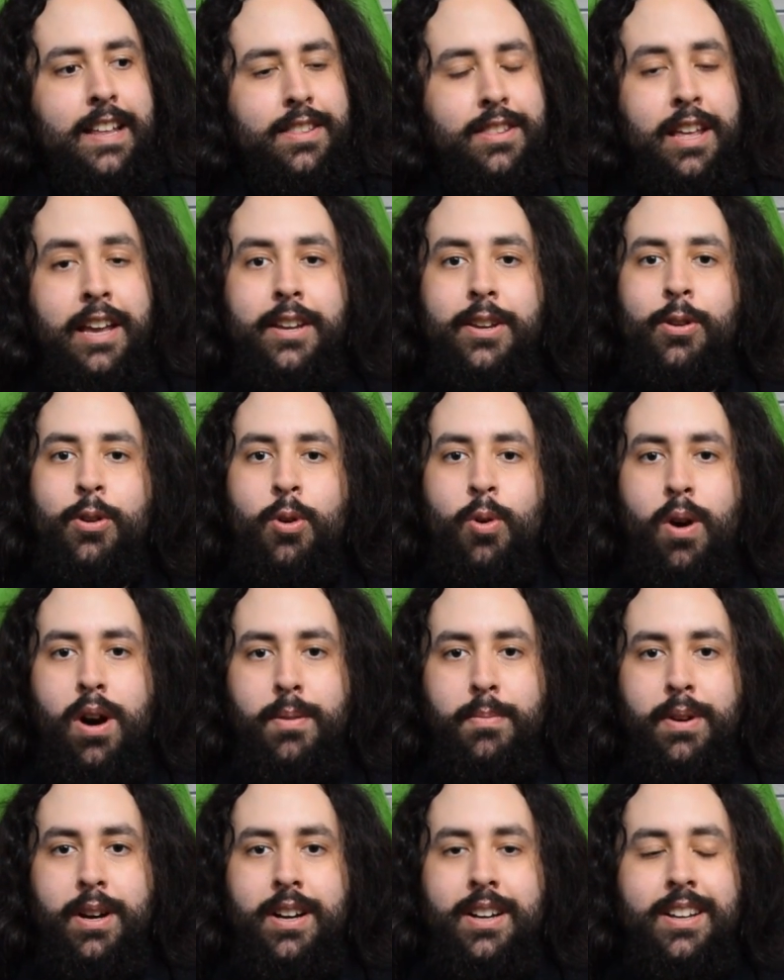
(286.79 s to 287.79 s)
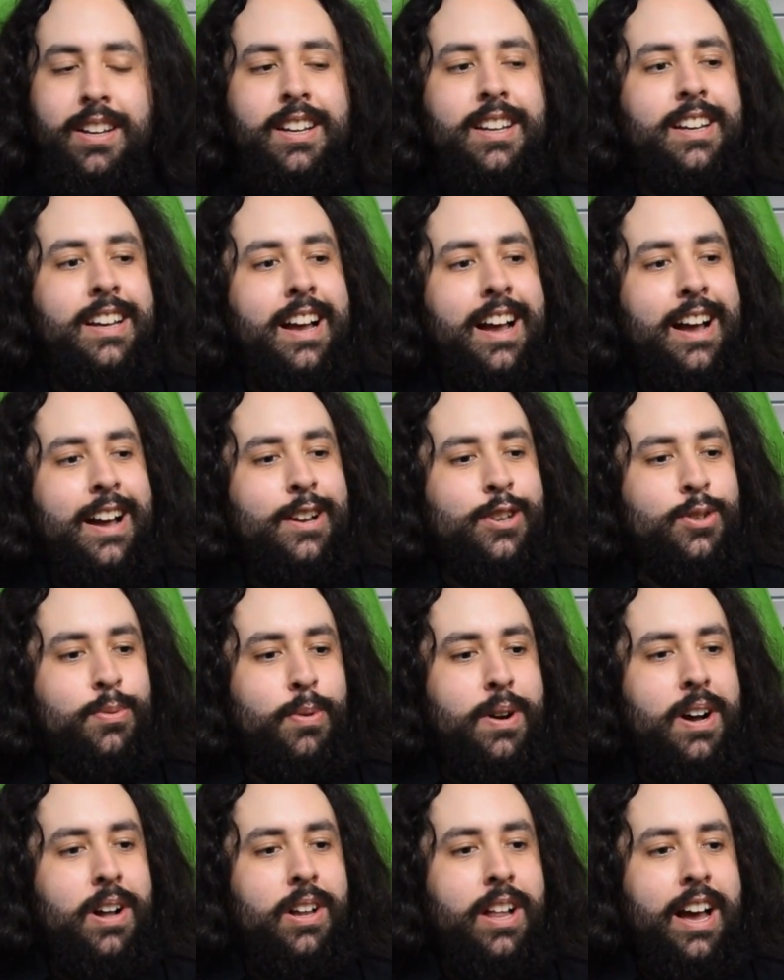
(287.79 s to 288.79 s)
Thank you, Kwanba. As
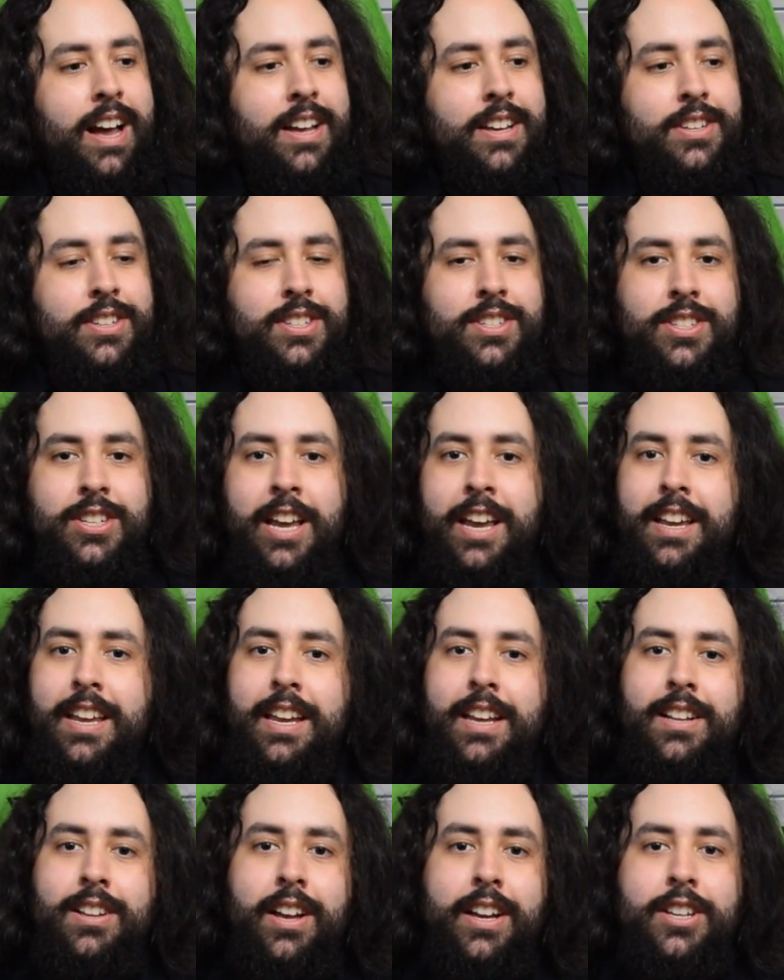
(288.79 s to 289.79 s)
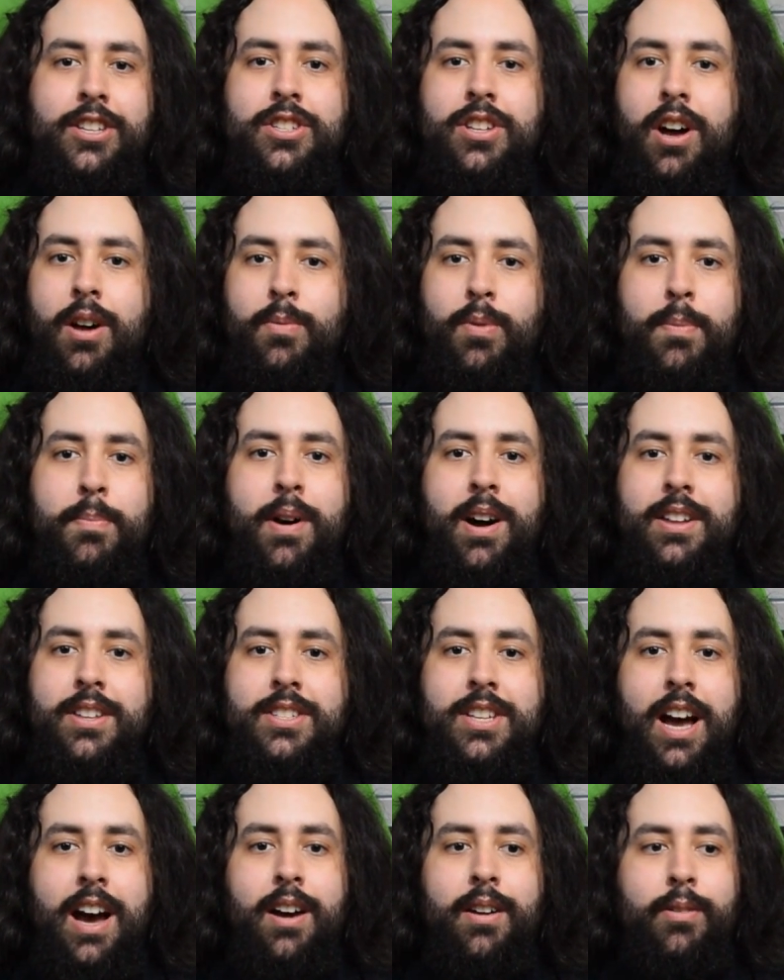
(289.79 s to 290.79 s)
well as taking like Sanwa
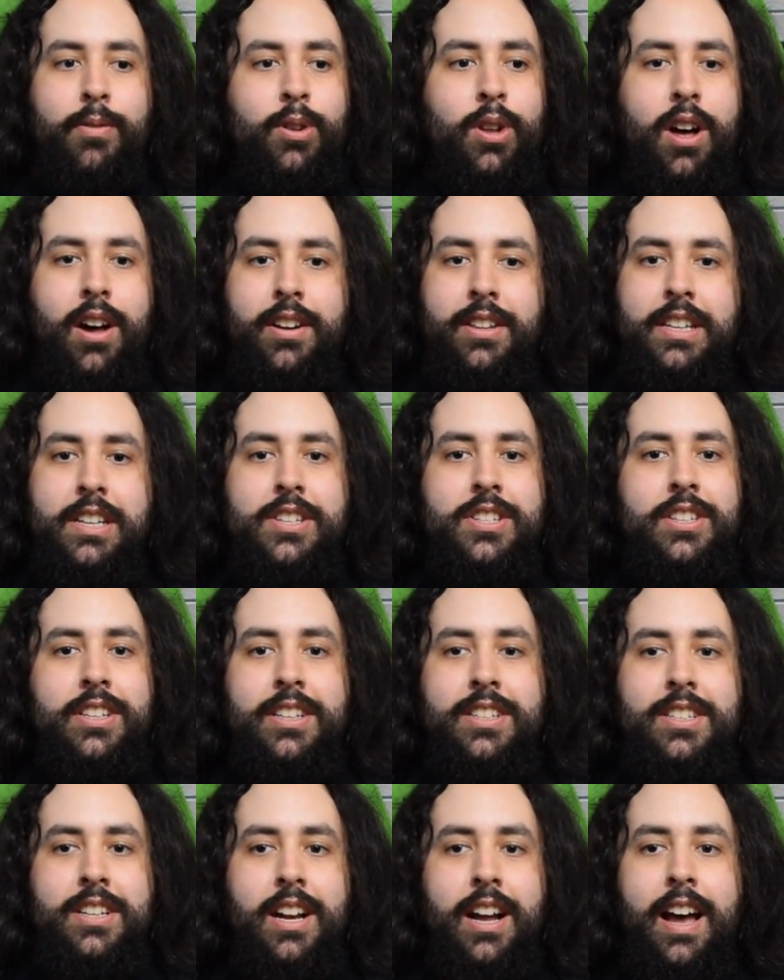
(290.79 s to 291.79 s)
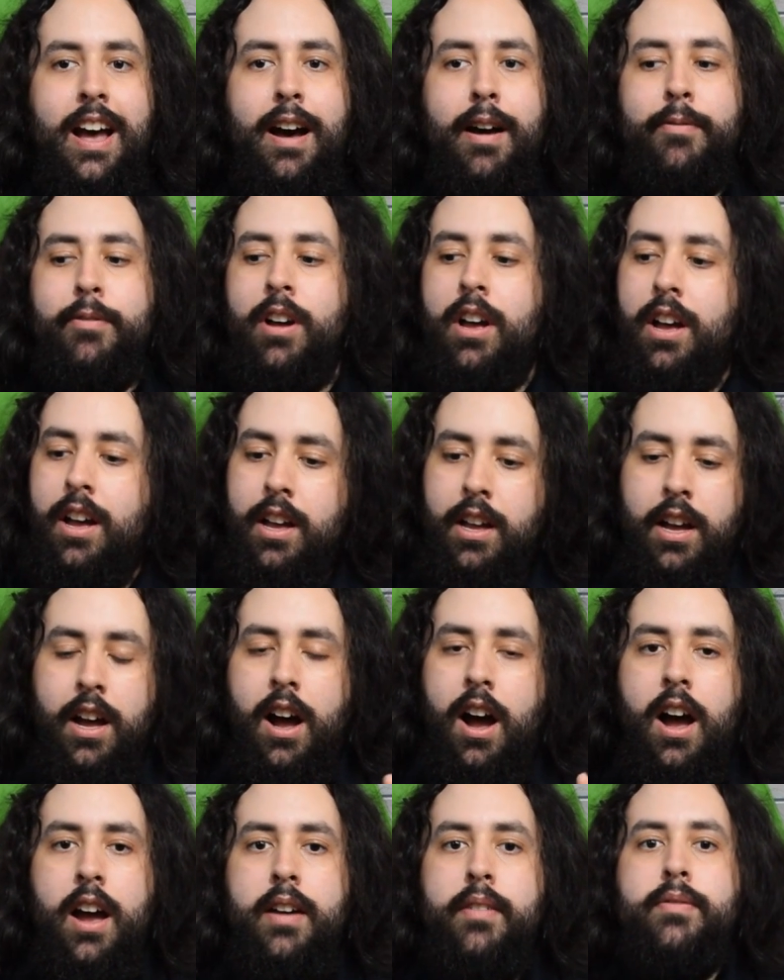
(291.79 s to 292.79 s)
buttons out of a lot of these sticks that I have.
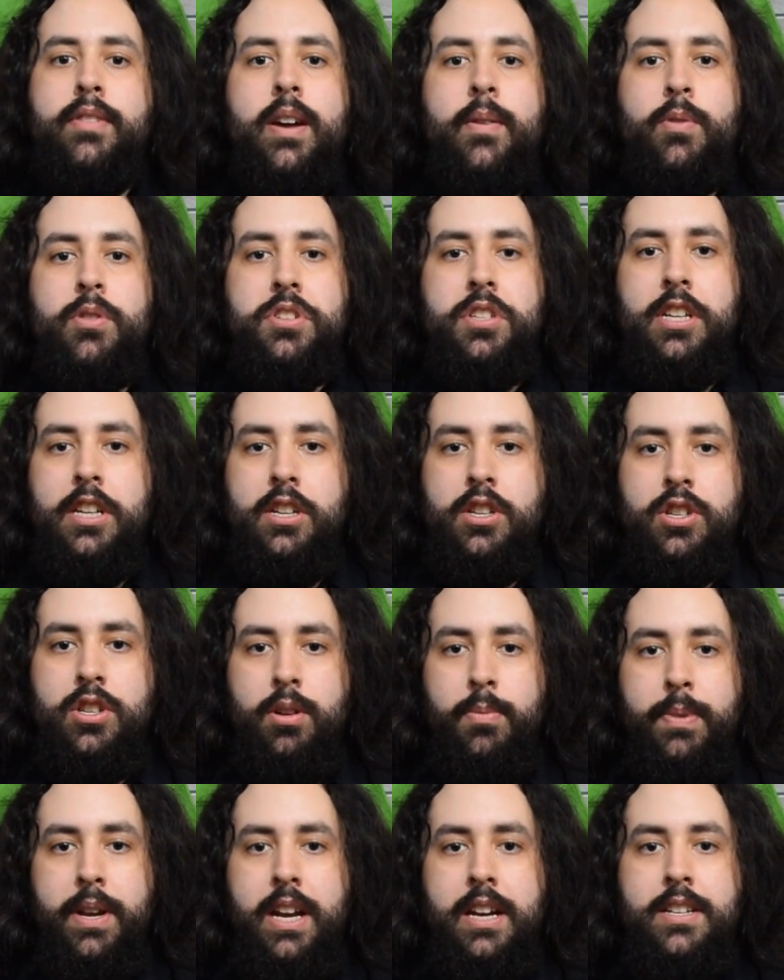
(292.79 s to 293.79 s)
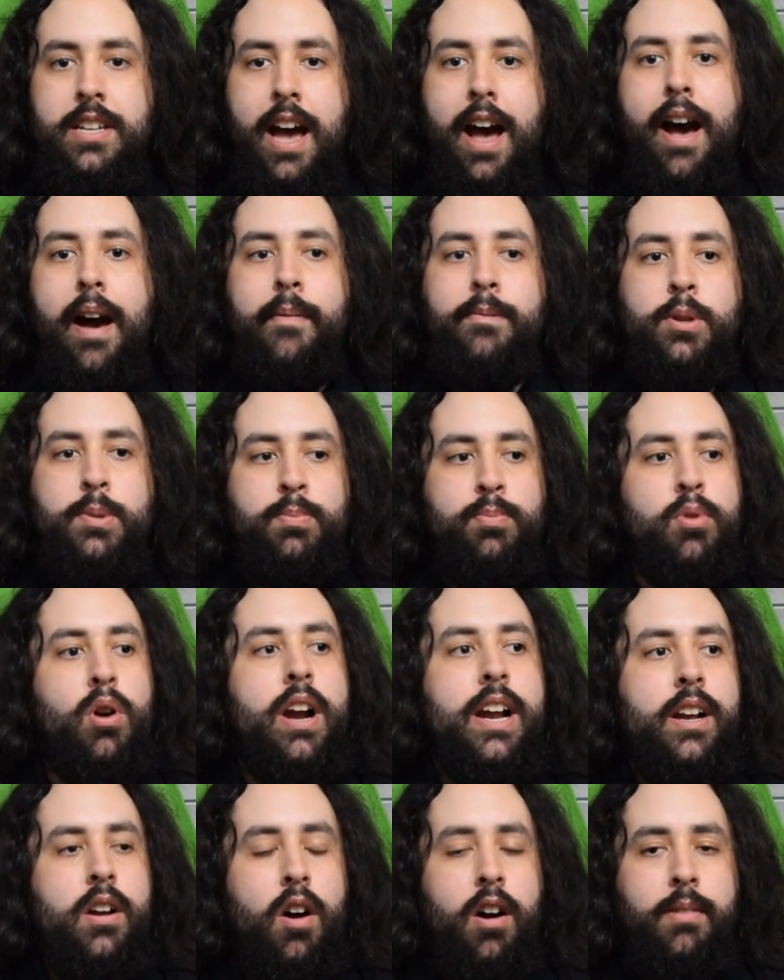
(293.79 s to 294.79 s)
I have never seen so many tabs
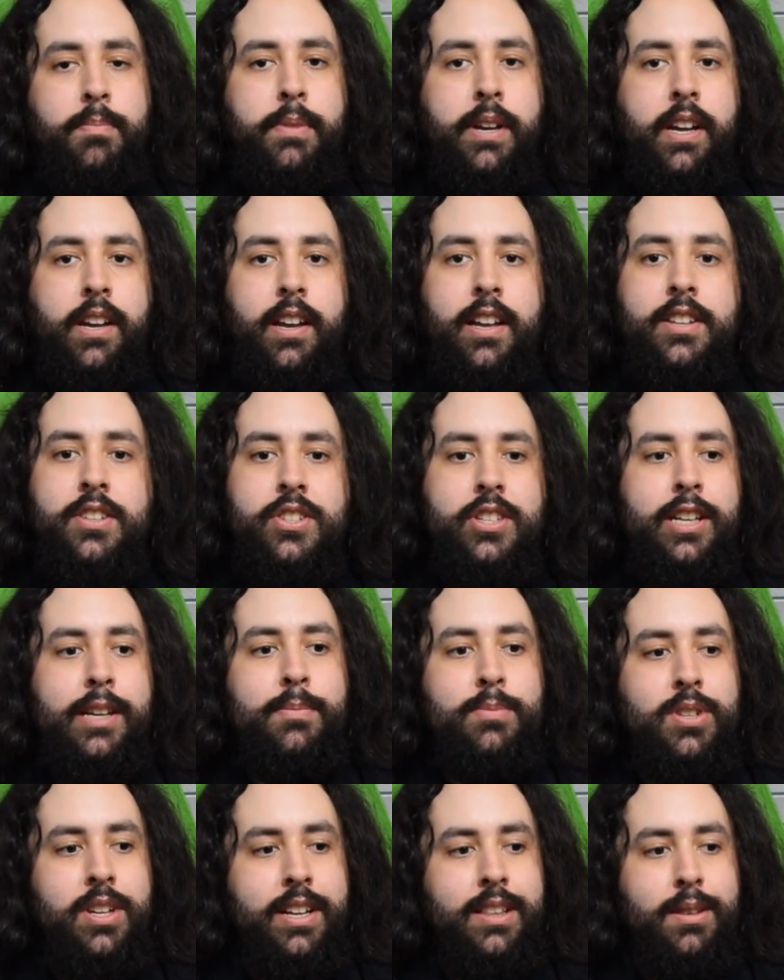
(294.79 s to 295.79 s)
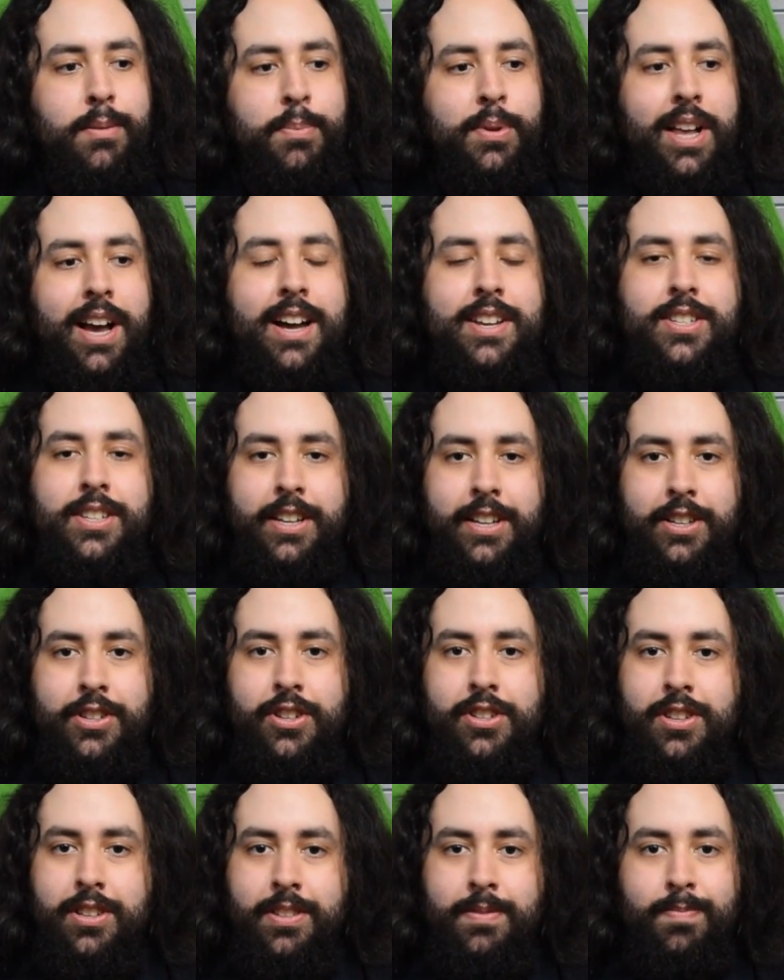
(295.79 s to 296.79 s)
break on me. It seems like the plastic is
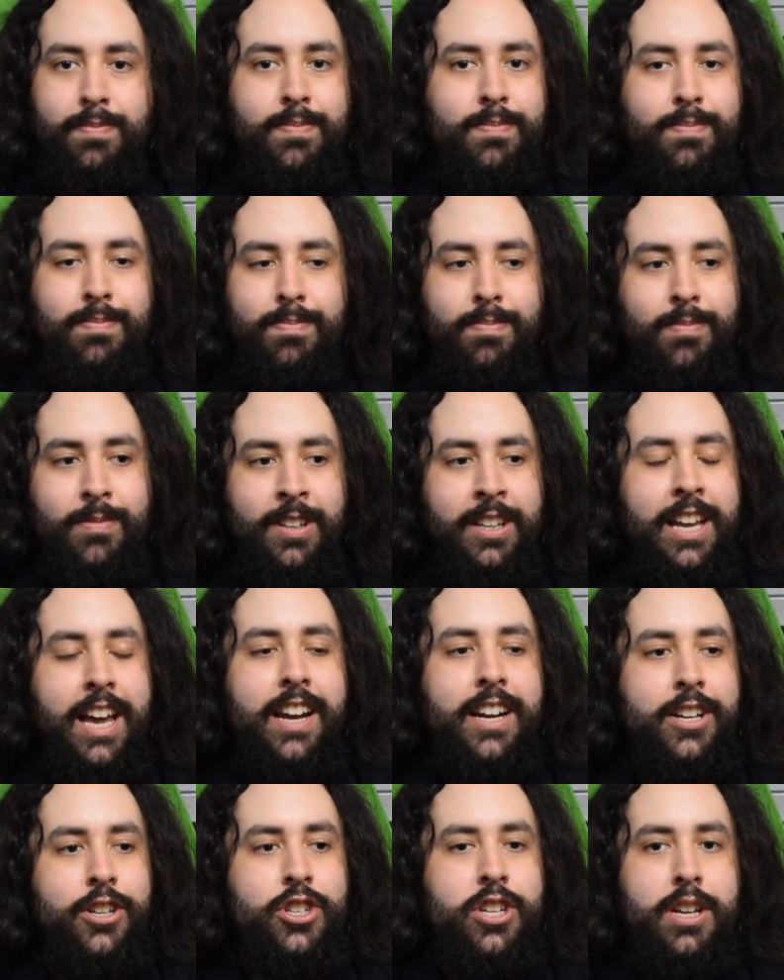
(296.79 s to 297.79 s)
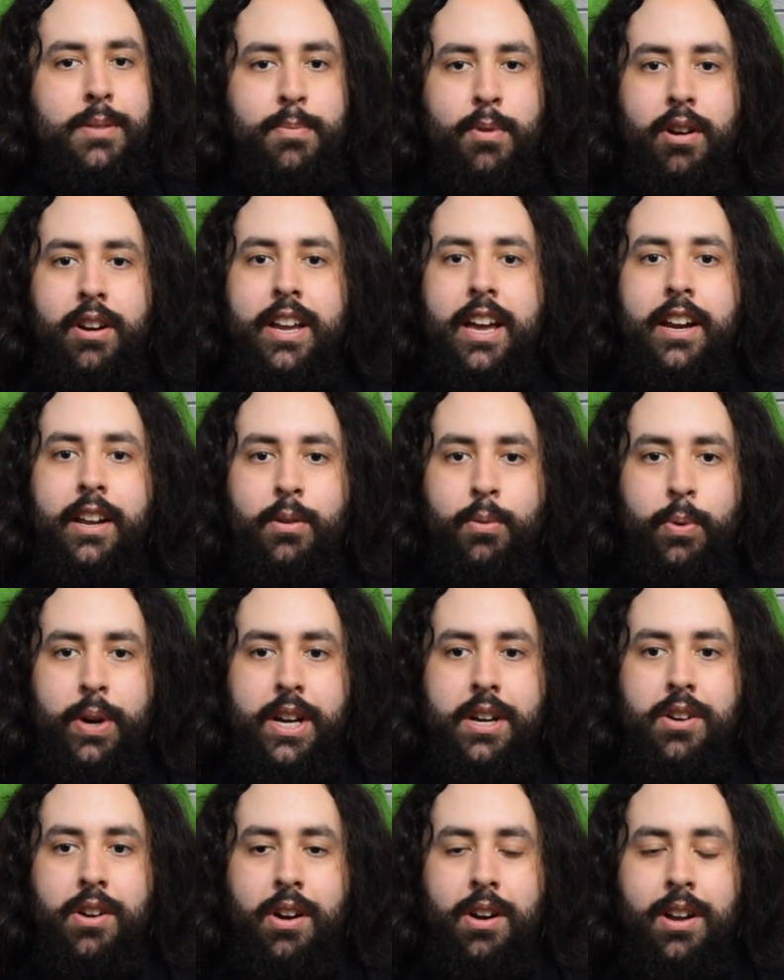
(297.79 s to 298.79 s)
just getting cheaper and getting
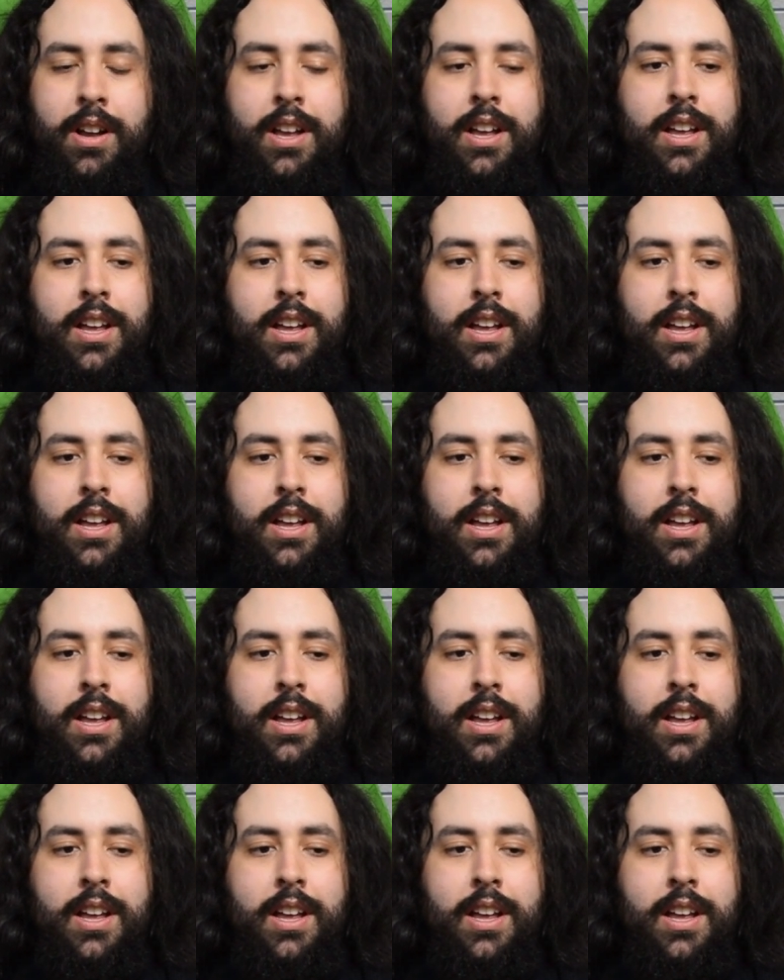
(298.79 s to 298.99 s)
weaker.